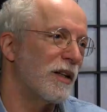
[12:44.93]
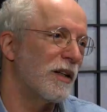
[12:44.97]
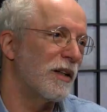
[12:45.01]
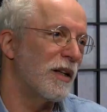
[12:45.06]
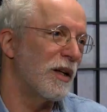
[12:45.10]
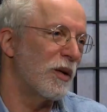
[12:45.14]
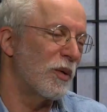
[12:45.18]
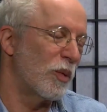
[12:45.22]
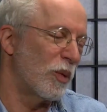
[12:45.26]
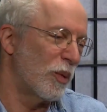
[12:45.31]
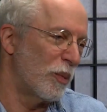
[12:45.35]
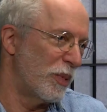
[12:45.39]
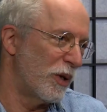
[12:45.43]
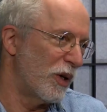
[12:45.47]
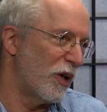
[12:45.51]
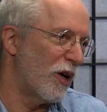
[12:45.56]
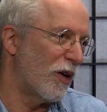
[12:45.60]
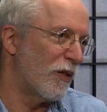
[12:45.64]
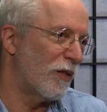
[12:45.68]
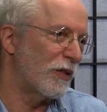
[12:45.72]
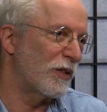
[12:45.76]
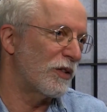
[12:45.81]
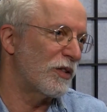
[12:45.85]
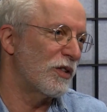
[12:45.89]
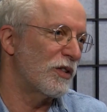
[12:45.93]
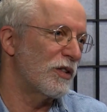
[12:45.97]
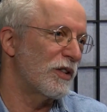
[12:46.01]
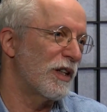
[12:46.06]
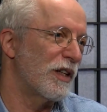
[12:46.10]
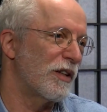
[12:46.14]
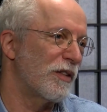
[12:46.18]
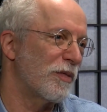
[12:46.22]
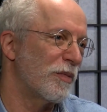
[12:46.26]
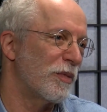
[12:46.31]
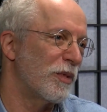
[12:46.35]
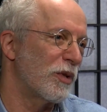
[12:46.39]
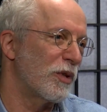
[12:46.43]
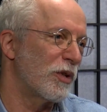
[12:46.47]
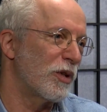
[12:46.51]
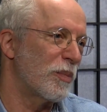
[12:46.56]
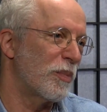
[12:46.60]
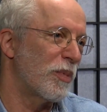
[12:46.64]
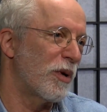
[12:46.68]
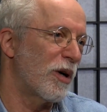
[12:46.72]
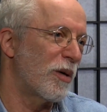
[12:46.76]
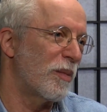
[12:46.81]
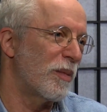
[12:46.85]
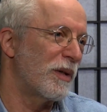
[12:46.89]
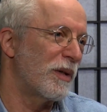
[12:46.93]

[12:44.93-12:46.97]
there will be officers there from your department